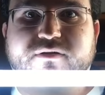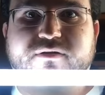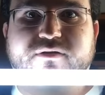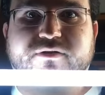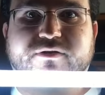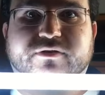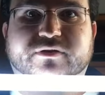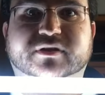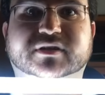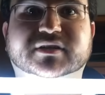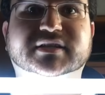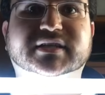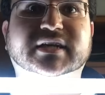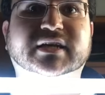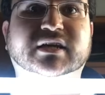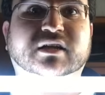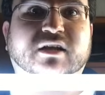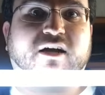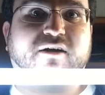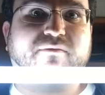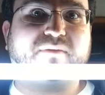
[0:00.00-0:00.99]
So you can
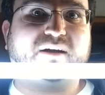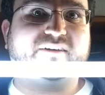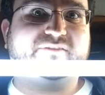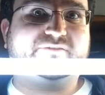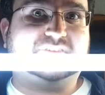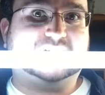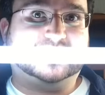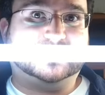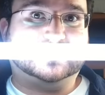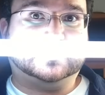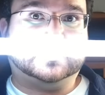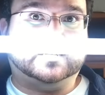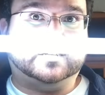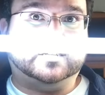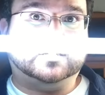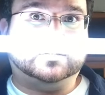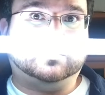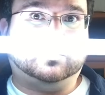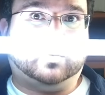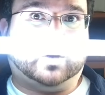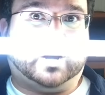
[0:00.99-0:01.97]
tell on my face it
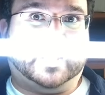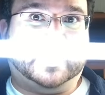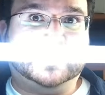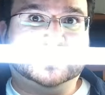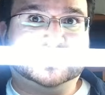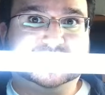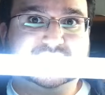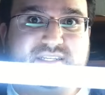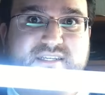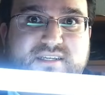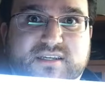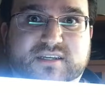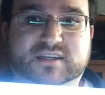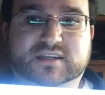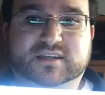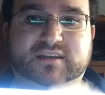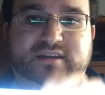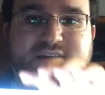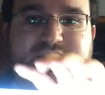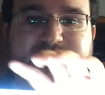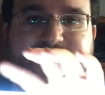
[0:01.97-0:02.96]
is white.
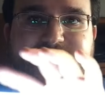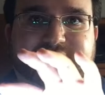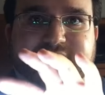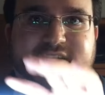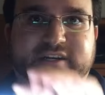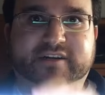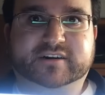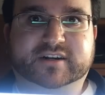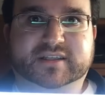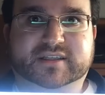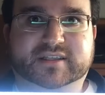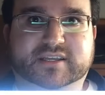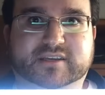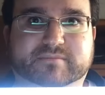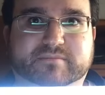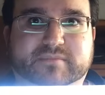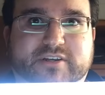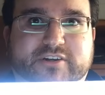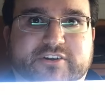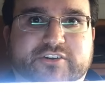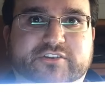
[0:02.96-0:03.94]
And here at the
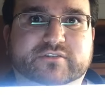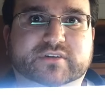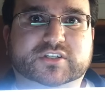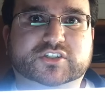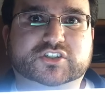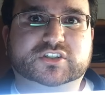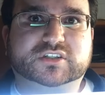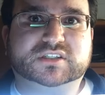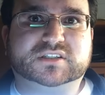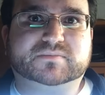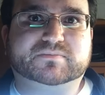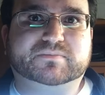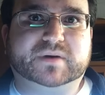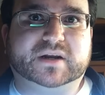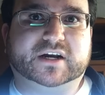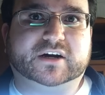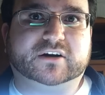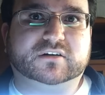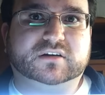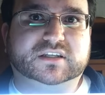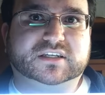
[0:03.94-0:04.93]
emitter, you can just
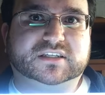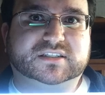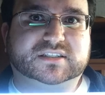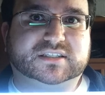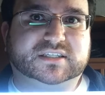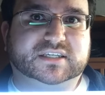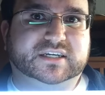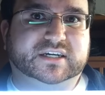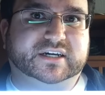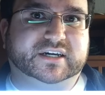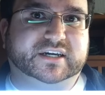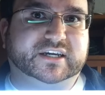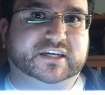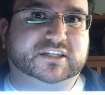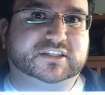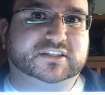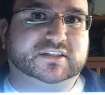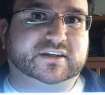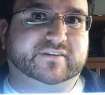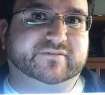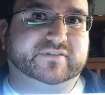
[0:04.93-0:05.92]
barely see a
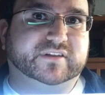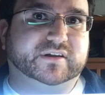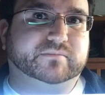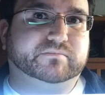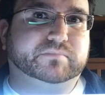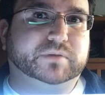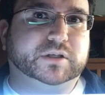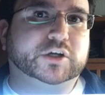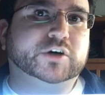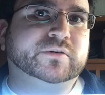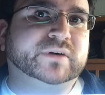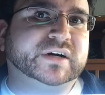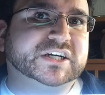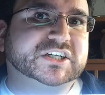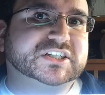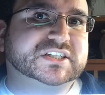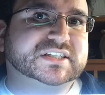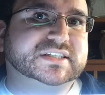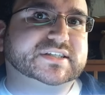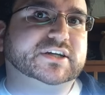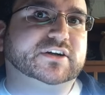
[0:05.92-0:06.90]
hint of the
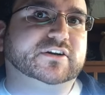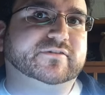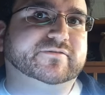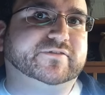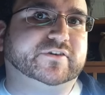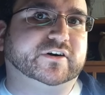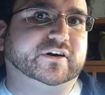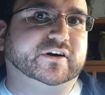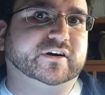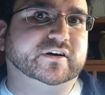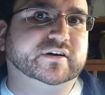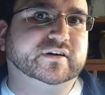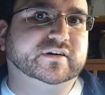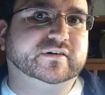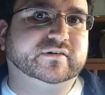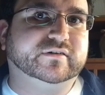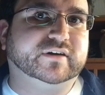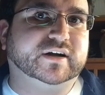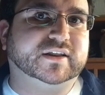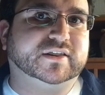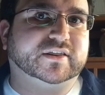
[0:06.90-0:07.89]
bluish silver
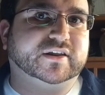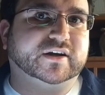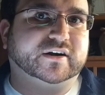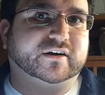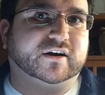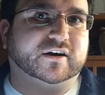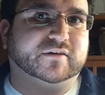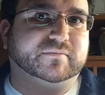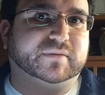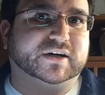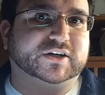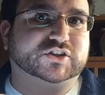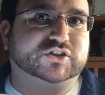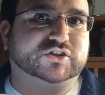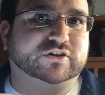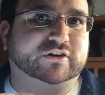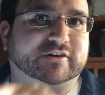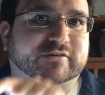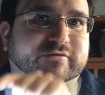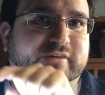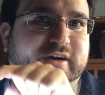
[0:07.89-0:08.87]
right there on my
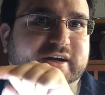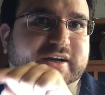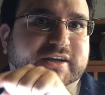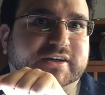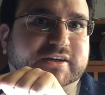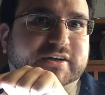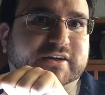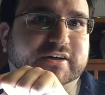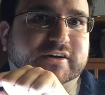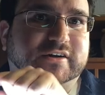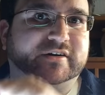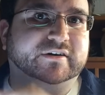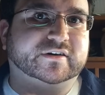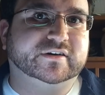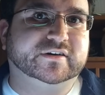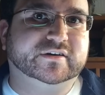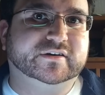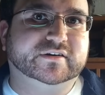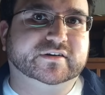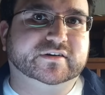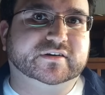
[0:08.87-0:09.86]
shirt, right here.
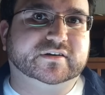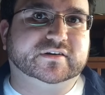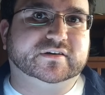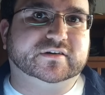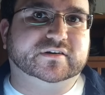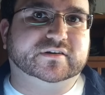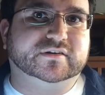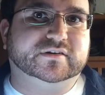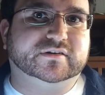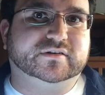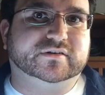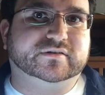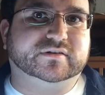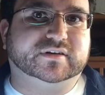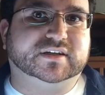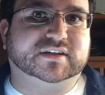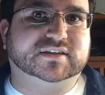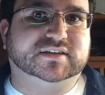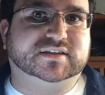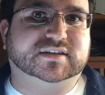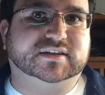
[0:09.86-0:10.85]
You
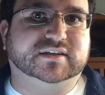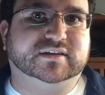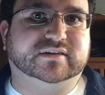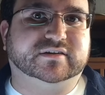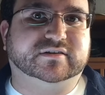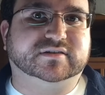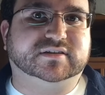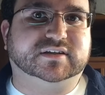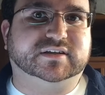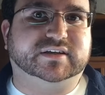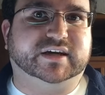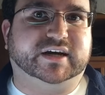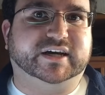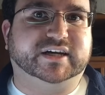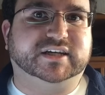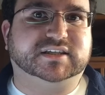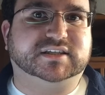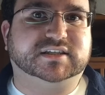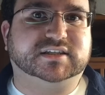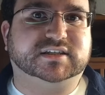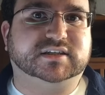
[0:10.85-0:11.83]
can see there's a
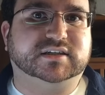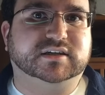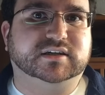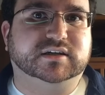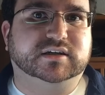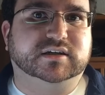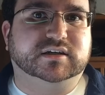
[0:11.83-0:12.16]
nice